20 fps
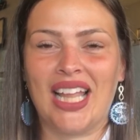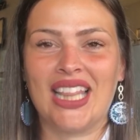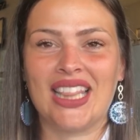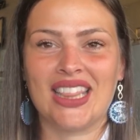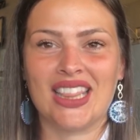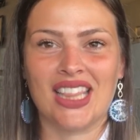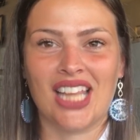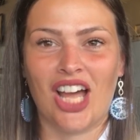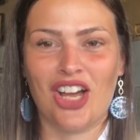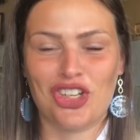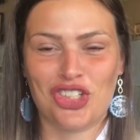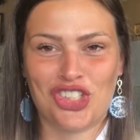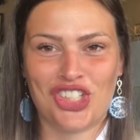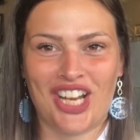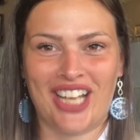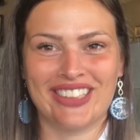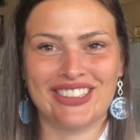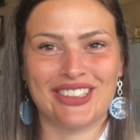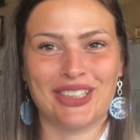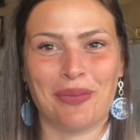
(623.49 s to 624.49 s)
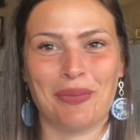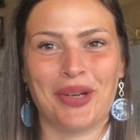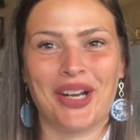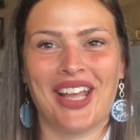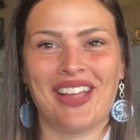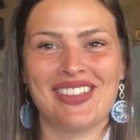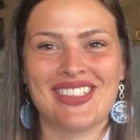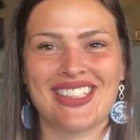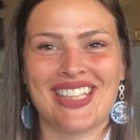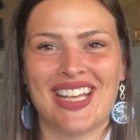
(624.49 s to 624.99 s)
lush, as someone
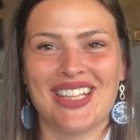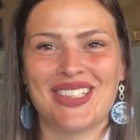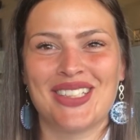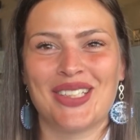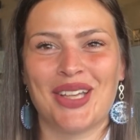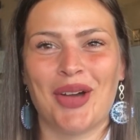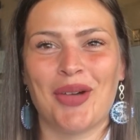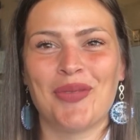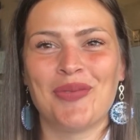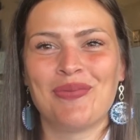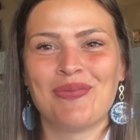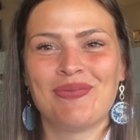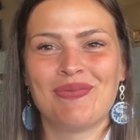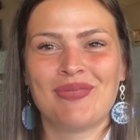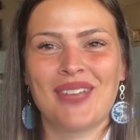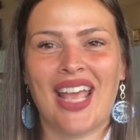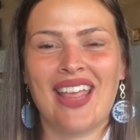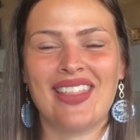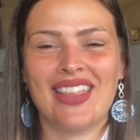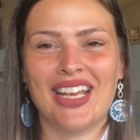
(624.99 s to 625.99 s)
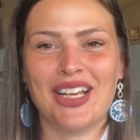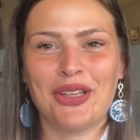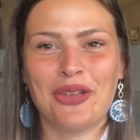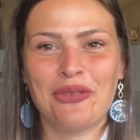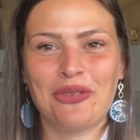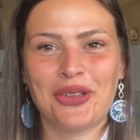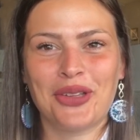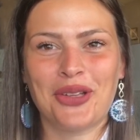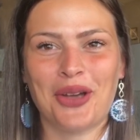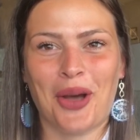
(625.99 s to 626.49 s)
else said. So thank you
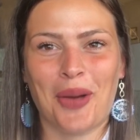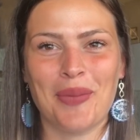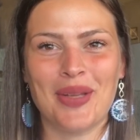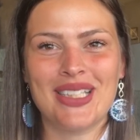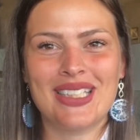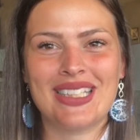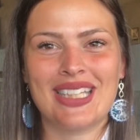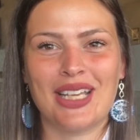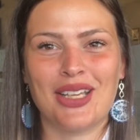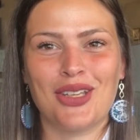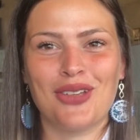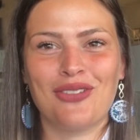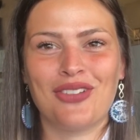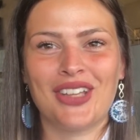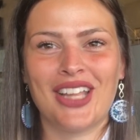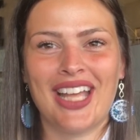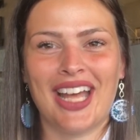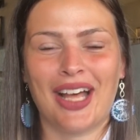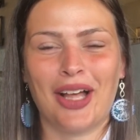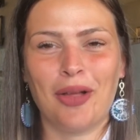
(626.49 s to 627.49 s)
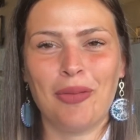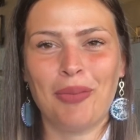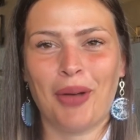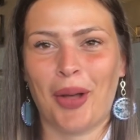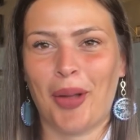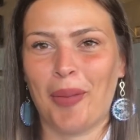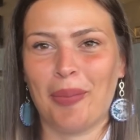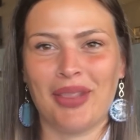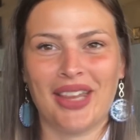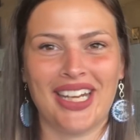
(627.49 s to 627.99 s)
for the comments, thank you for the help.
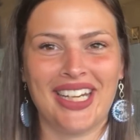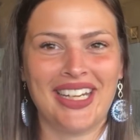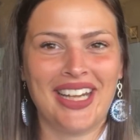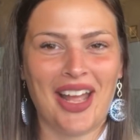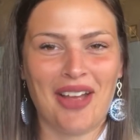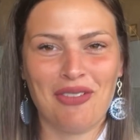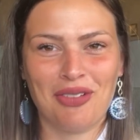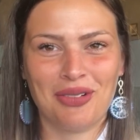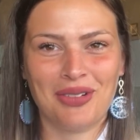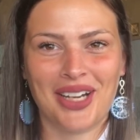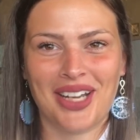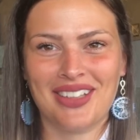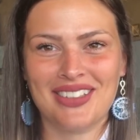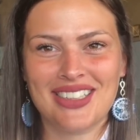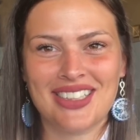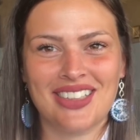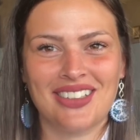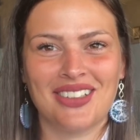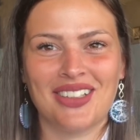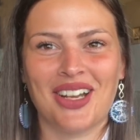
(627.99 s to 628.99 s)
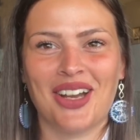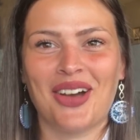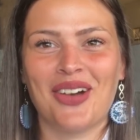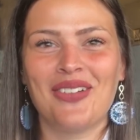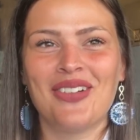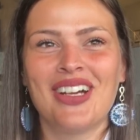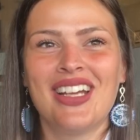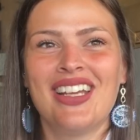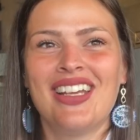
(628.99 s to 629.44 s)
I'm letting everyone else here know.